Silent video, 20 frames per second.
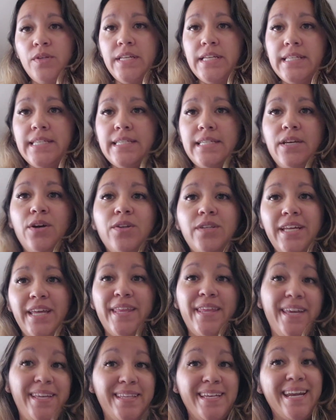this is the only
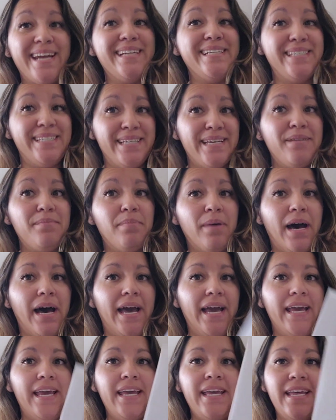thing that I did
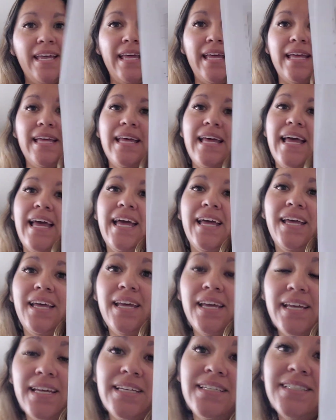buy,
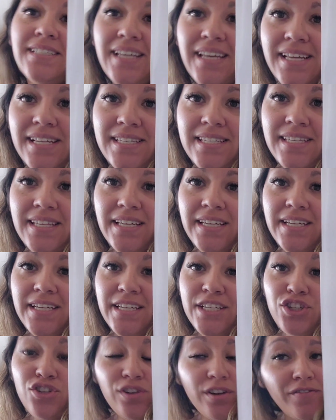and it's
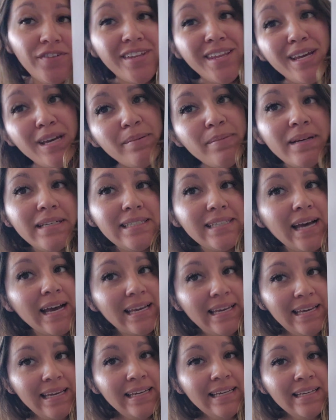the "Do you ever think about
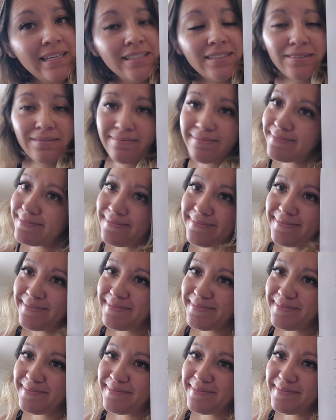dying?"
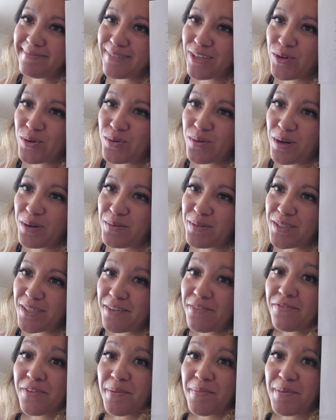quote
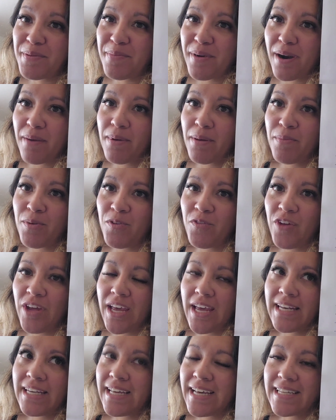from the Barbie
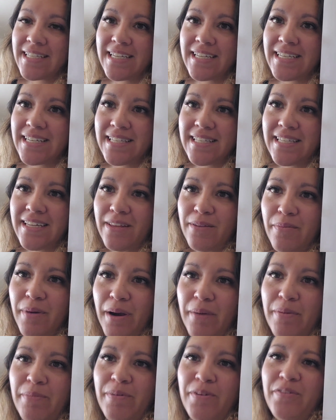movie. And yes, I did see the
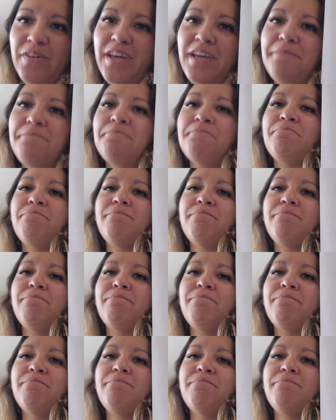Barbie movie.